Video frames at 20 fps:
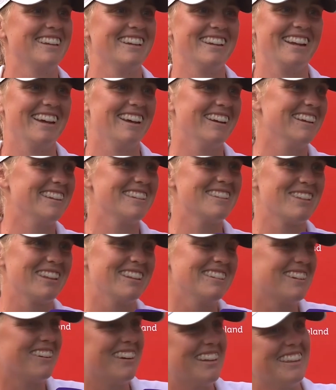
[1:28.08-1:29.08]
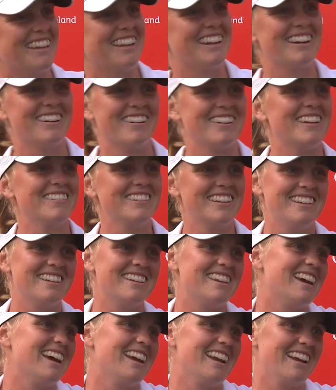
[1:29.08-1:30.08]
So now it's, it's great that I don't have to
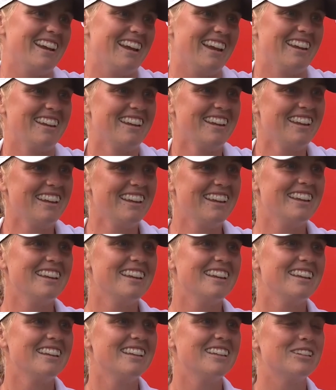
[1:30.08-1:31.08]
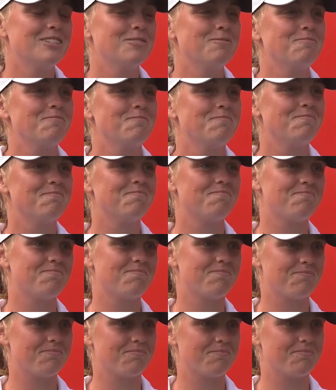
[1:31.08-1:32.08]
do that again. Let's talk about the
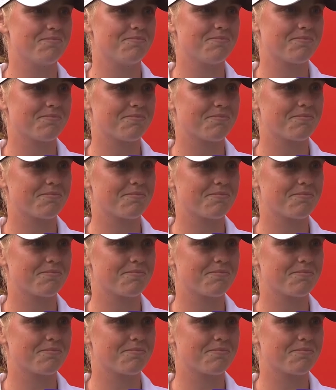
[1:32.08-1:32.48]
18th hole.